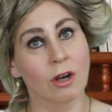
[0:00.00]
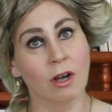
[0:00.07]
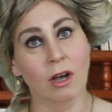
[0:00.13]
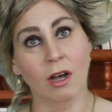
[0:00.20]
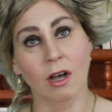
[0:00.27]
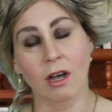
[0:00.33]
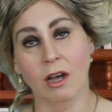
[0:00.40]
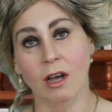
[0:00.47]

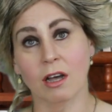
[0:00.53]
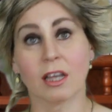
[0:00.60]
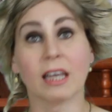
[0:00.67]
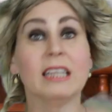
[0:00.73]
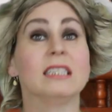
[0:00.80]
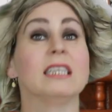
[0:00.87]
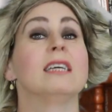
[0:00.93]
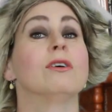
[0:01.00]

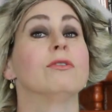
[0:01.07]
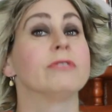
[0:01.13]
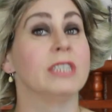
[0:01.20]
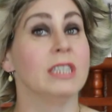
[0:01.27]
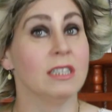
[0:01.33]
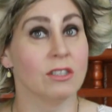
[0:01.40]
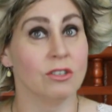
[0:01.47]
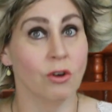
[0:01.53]
reading of
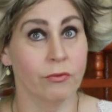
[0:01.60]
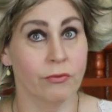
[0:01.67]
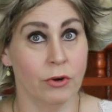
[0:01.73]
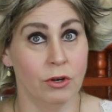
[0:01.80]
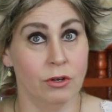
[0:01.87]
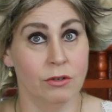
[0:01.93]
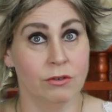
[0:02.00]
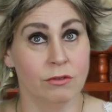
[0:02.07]
this
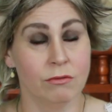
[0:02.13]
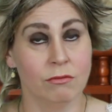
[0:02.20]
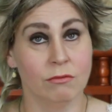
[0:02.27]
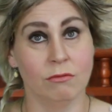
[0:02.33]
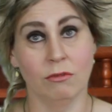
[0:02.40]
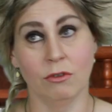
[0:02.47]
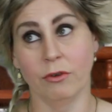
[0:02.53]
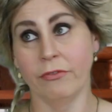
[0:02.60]
novel.
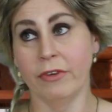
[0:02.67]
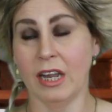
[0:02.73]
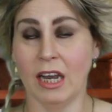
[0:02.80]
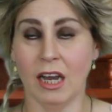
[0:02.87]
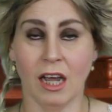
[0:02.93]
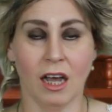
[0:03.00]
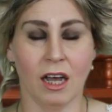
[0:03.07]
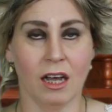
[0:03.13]

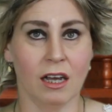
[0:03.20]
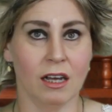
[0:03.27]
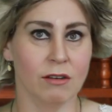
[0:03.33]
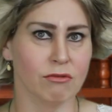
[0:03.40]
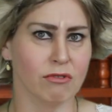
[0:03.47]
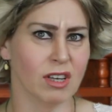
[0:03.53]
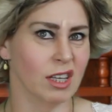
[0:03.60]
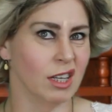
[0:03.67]

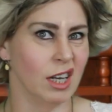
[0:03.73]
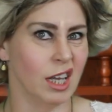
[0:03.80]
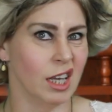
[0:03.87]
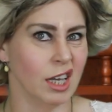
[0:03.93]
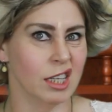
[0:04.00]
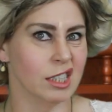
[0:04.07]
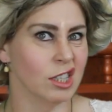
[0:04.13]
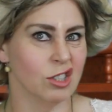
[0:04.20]
Novella,
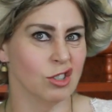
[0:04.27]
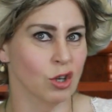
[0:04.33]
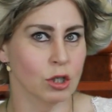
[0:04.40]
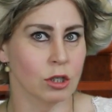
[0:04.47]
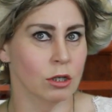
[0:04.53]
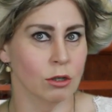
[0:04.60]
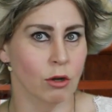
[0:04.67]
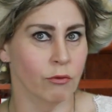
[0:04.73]
really, it is
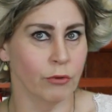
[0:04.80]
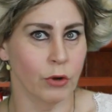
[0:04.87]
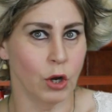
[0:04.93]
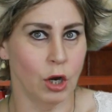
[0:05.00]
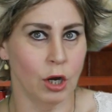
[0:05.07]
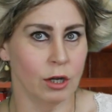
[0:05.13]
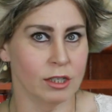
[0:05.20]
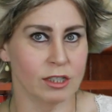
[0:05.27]
not a novel.
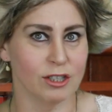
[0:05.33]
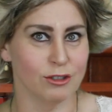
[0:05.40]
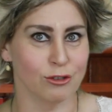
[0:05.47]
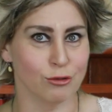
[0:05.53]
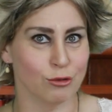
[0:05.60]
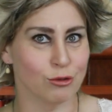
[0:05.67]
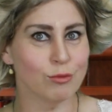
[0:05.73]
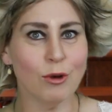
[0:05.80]
It is
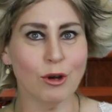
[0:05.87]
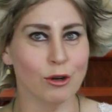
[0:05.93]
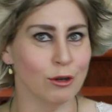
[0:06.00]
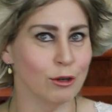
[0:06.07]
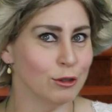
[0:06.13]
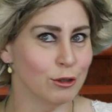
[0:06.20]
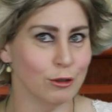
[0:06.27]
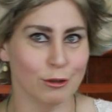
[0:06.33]
too small.
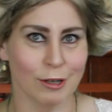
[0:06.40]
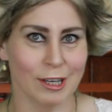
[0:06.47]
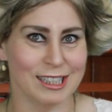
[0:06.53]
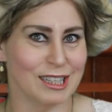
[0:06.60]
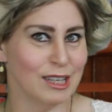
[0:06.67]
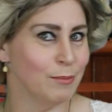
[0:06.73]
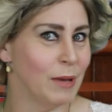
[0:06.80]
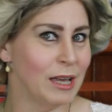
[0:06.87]
It is
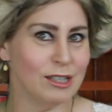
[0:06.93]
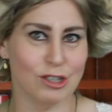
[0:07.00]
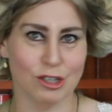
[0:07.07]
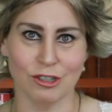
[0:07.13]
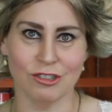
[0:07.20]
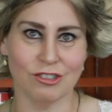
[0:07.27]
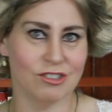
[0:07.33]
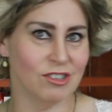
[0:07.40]
30
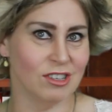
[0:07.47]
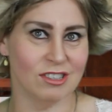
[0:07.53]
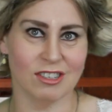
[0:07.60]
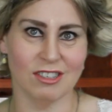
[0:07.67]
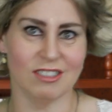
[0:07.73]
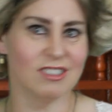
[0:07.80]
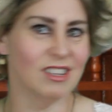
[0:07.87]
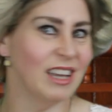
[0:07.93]
pages.
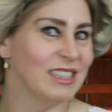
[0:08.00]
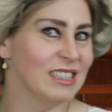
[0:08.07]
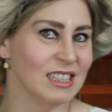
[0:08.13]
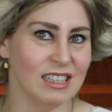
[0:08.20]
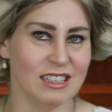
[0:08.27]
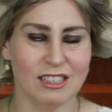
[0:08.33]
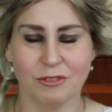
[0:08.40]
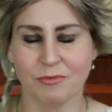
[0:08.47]
It is
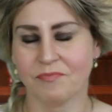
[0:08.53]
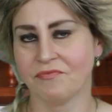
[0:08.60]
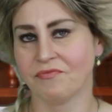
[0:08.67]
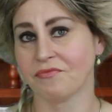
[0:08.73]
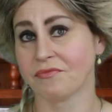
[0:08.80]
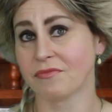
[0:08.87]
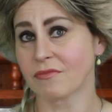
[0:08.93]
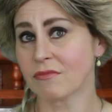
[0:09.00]
tiny.
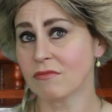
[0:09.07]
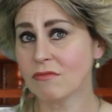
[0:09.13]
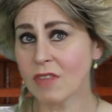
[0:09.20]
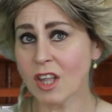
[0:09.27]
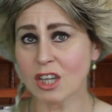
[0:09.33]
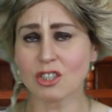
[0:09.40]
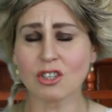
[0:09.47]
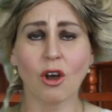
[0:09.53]

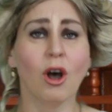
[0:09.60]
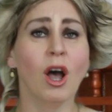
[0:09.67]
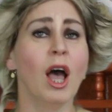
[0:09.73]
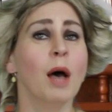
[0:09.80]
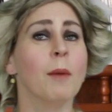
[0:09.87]
So,